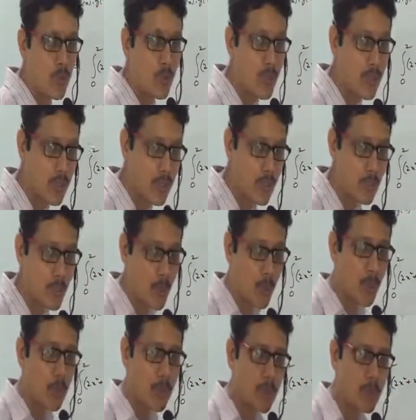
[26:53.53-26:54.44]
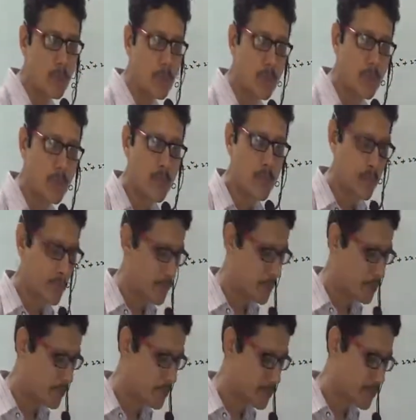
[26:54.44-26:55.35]
Okay, in the problem,
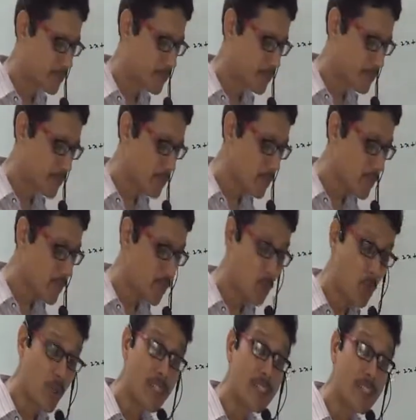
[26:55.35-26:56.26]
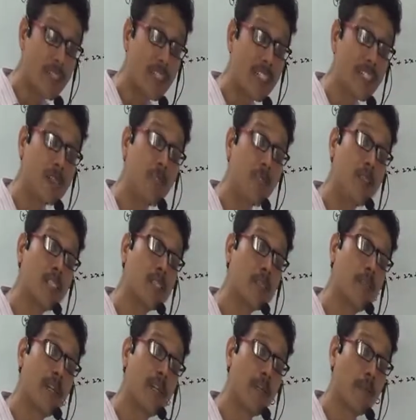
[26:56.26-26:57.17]
what is the
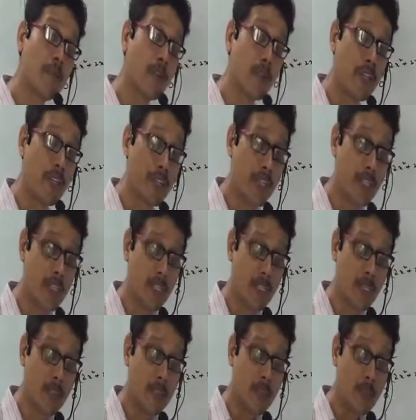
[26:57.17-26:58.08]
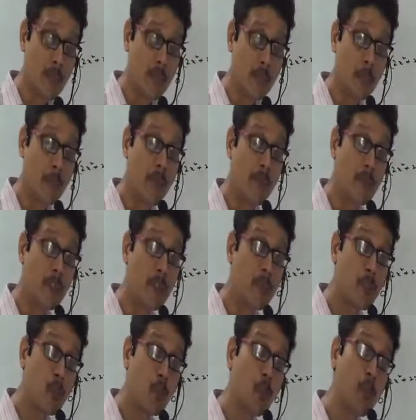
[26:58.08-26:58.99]
displacement of the vehicle
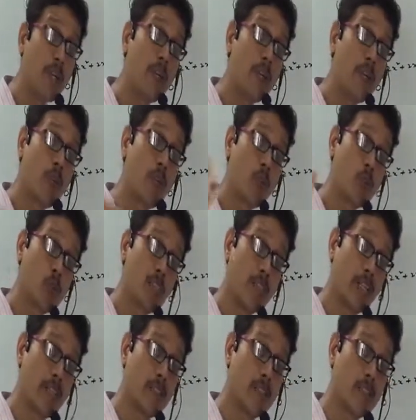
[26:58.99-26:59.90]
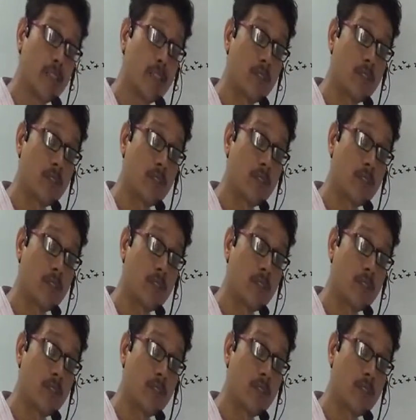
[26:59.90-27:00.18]
between 2 and 4 seconds?